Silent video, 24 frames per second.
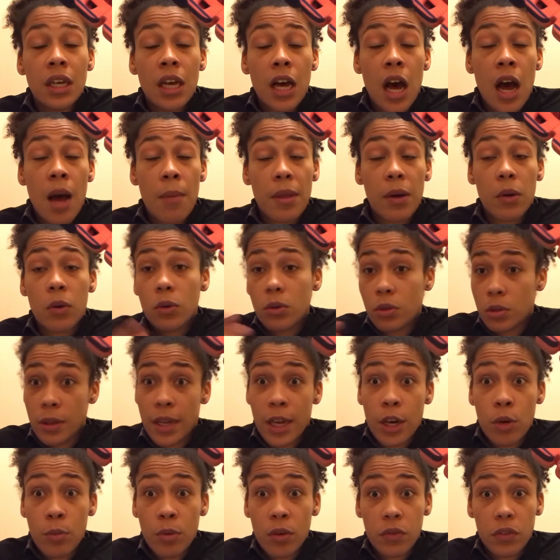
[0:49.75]
and they'll also
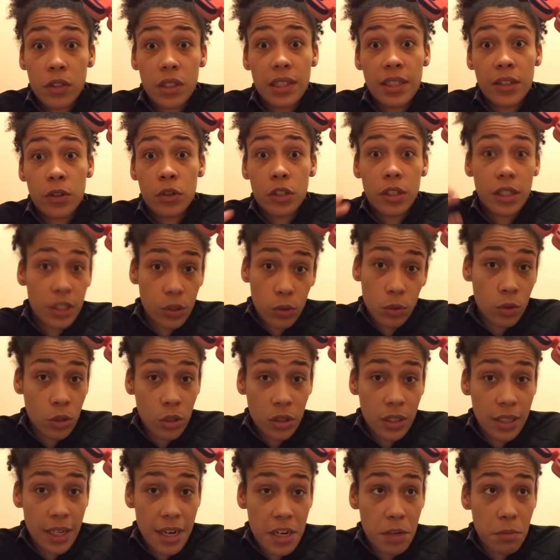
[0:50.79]
help obviously on initial
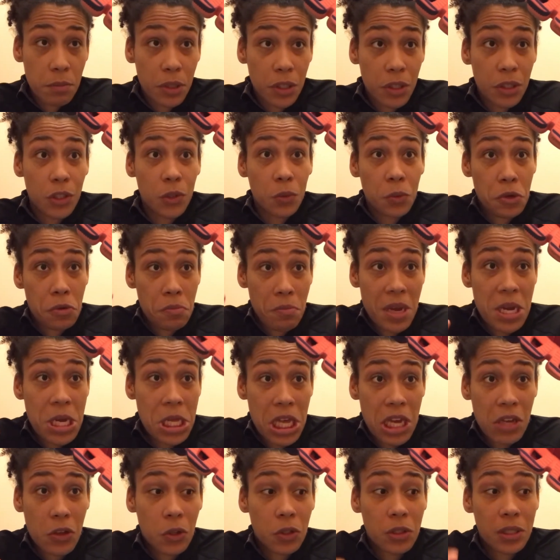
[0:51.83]
contact, because when you make
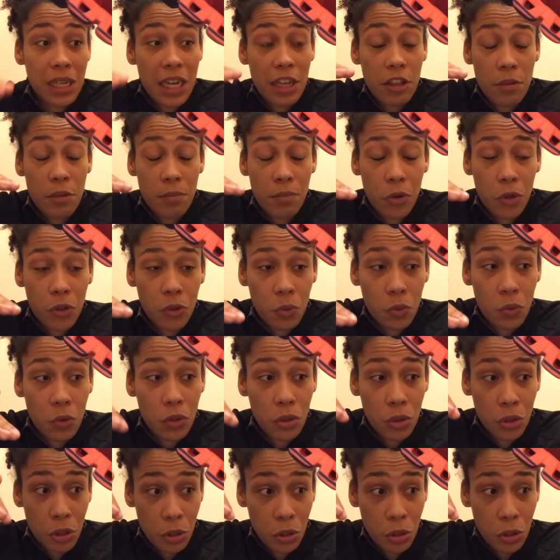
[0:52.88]
that contact the pod will